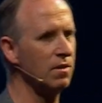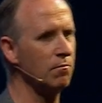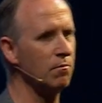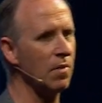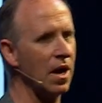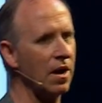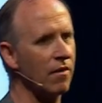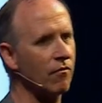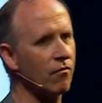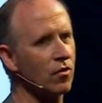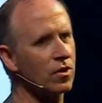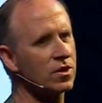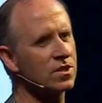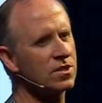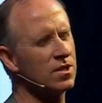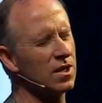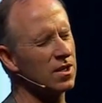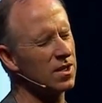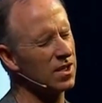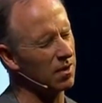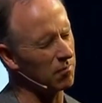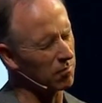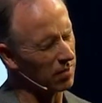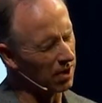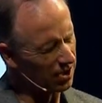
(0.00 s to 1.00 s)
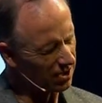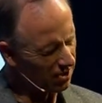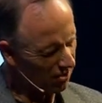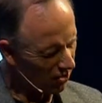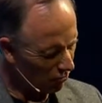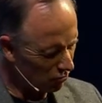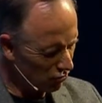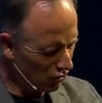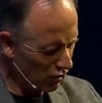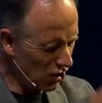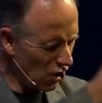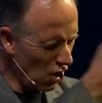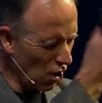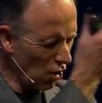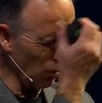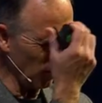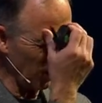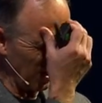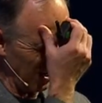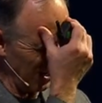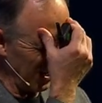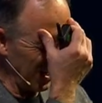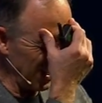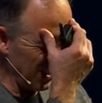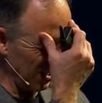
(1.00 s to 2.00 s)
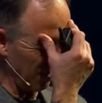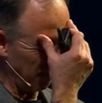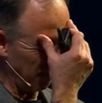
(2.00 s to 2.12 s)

Maverick City. I'm like, oh no, they like the